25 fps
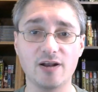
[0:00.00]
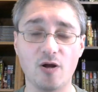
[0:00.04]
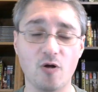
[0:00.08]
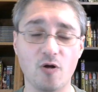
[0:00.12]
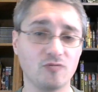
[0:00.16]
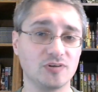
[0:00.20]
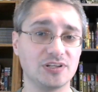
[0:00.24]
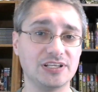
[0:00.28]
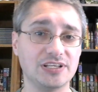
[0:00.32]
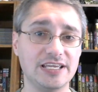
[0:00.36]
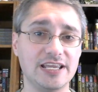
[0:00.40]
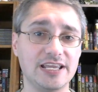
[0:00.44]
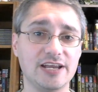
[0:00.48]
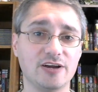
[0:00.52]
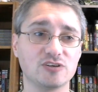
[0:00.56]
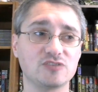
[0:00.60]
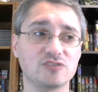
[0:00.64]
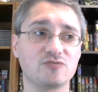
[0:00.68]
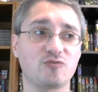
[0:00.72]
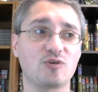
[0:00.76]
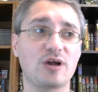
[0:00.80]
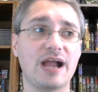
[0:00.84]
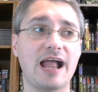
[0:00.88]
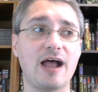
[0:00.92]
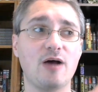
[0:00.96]
over the years
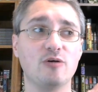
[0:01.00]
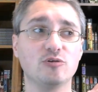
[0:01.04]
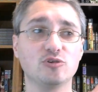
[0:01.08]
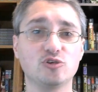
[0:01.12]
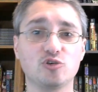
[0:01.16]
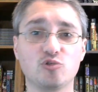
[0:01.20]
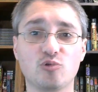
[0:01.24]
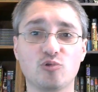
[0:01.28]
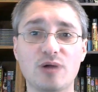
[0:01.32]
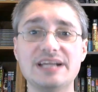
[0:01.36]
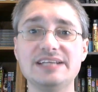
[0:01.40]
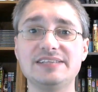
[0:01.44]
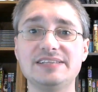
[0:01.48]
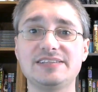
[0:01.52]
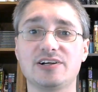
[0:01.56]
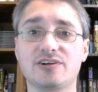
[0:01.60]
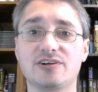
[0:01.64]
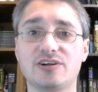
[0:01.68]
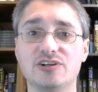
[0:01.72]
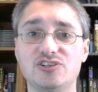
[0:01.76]
for how great their